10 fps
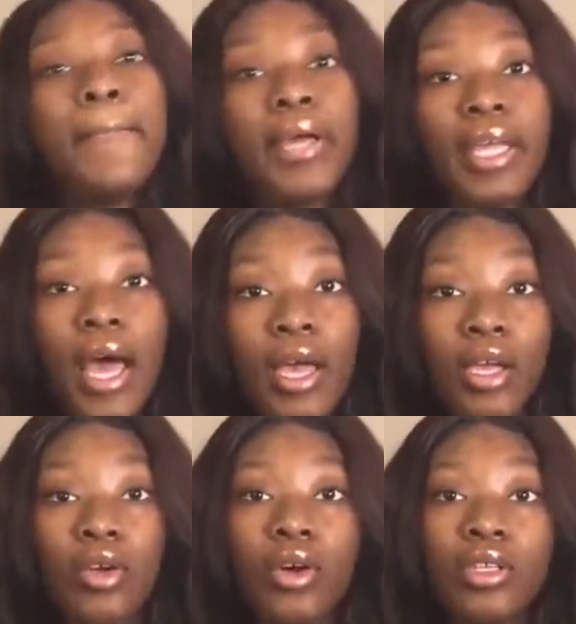But yeah,
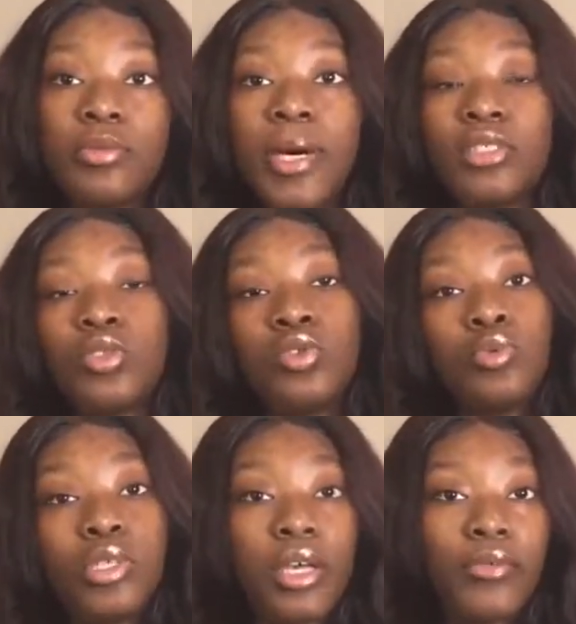your girl is about to
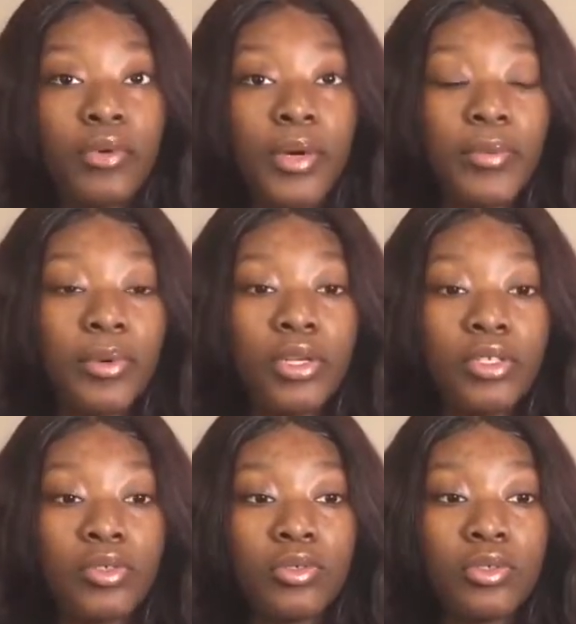do a giveaway
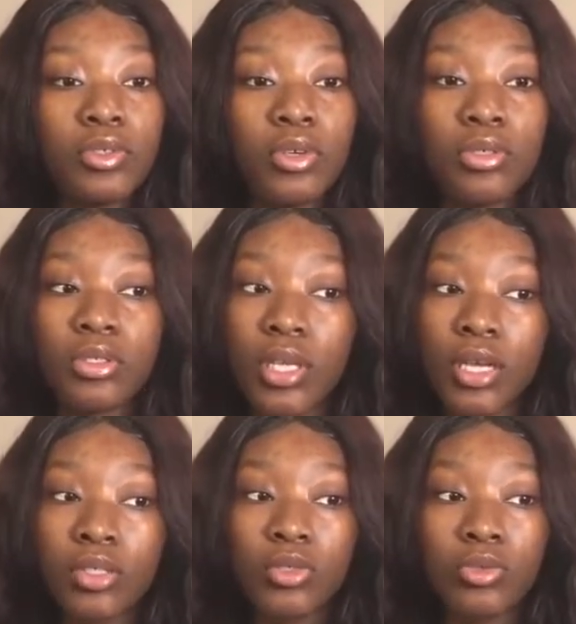pretty soon, so
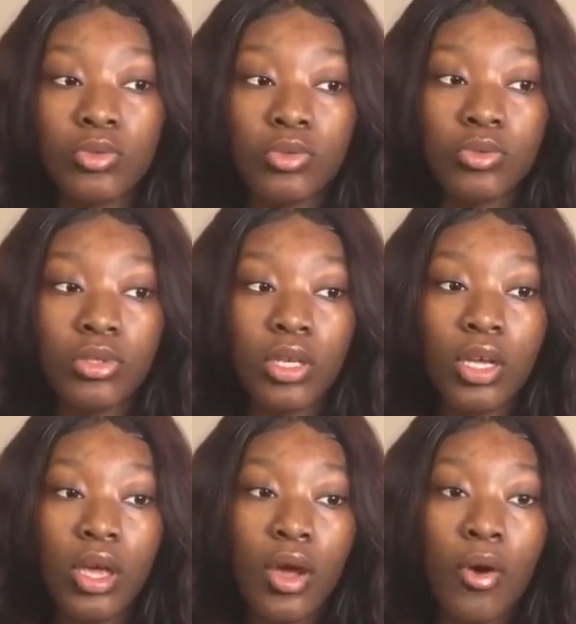stay tuned.
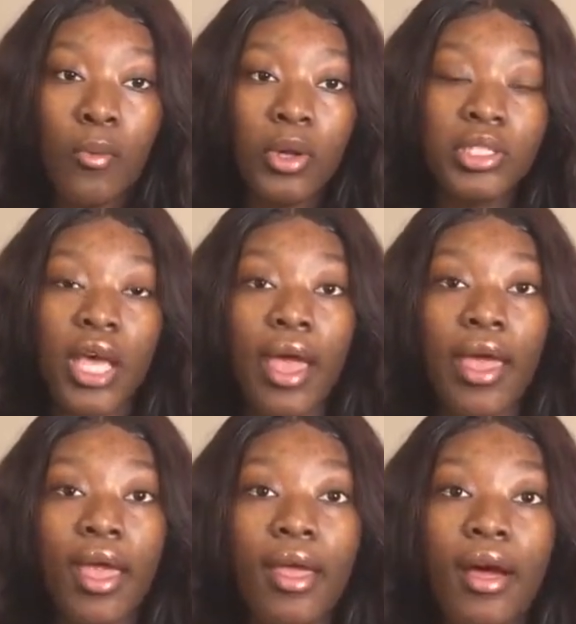Once I
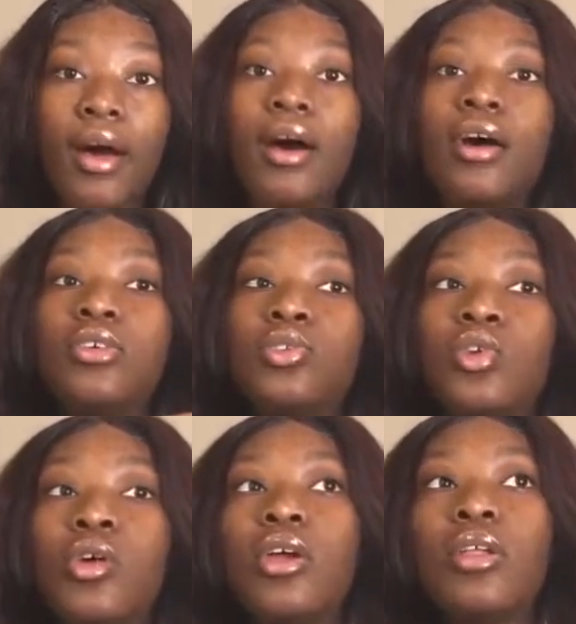hit a
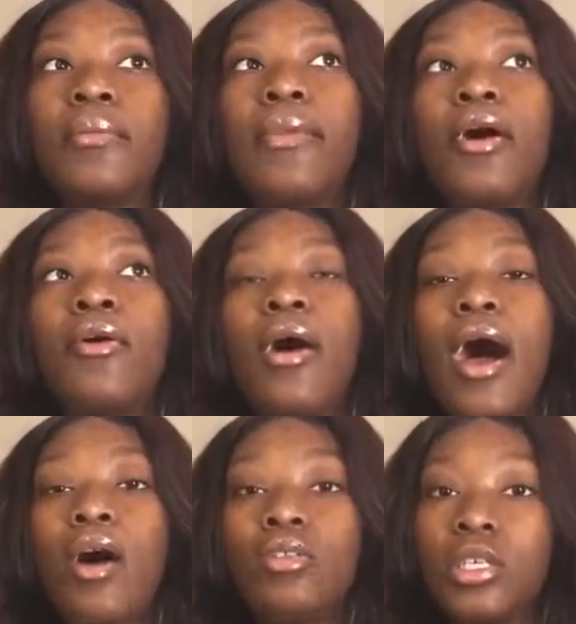certain amount,
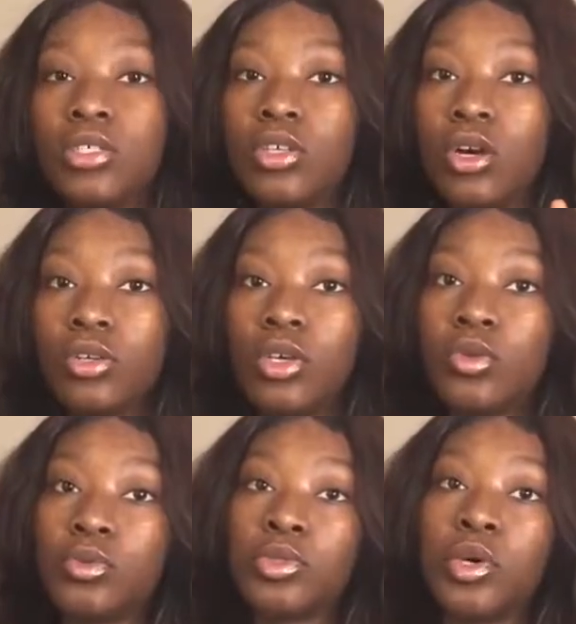I'll let y'all
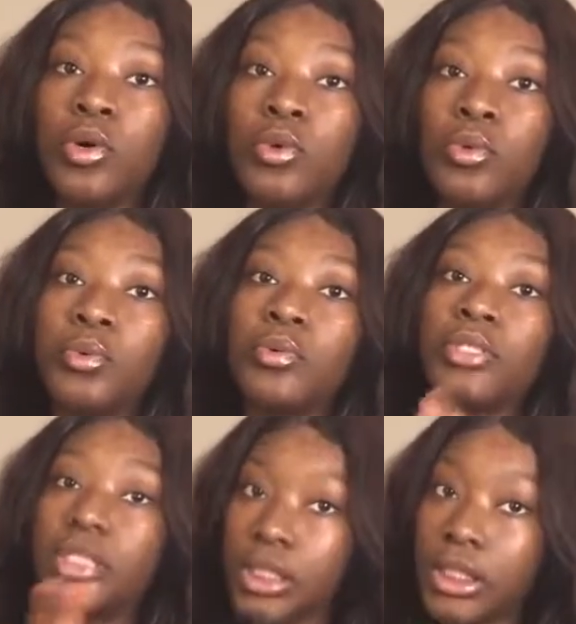know. So
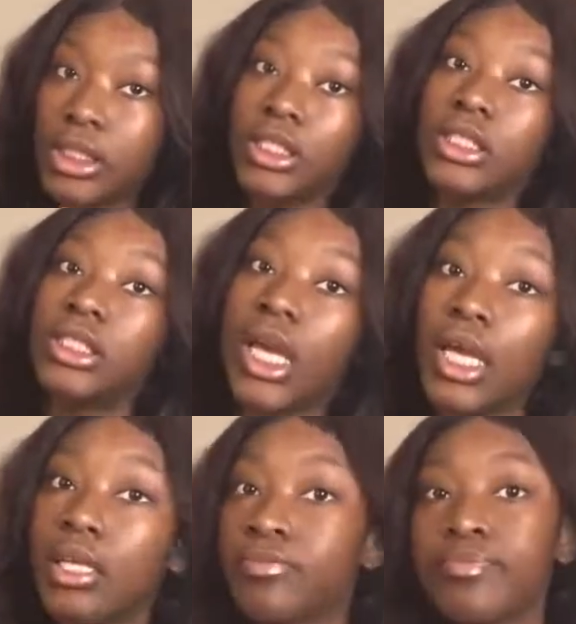
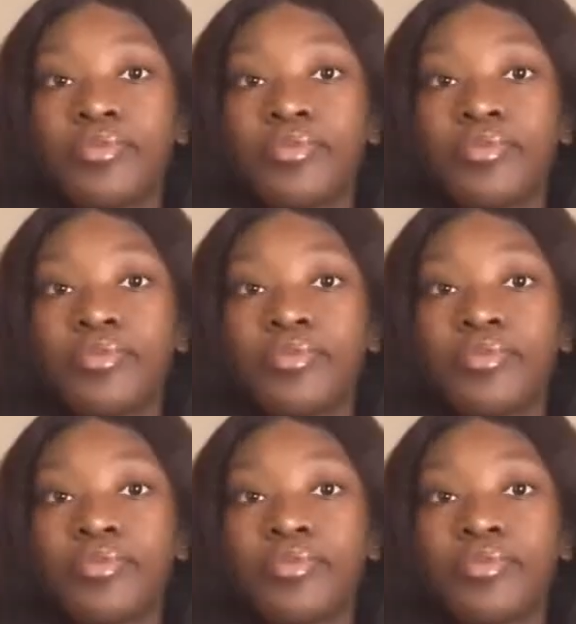stay